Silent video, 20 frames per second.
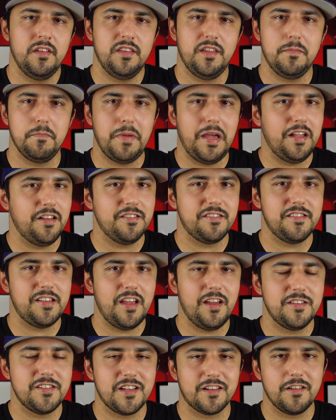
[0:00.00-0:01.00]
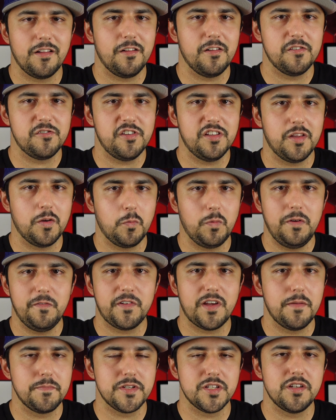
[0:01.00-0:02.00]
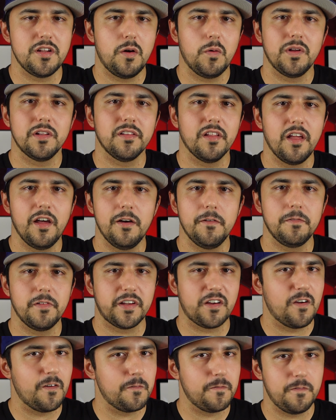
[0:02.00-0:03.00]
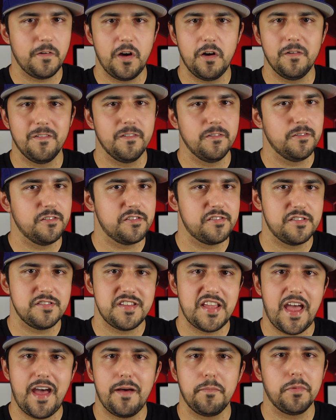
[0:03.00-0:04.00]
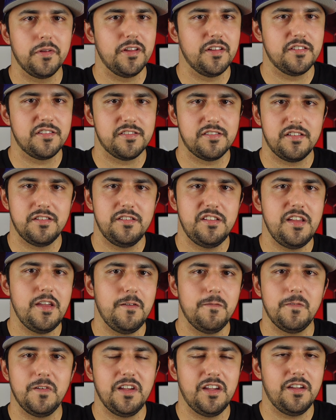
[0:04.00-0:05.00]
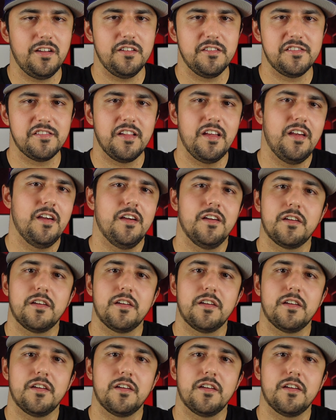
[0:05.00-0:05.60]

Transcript: The mainstay technology that we've come to know and love, like our phones, tablets, T Vs,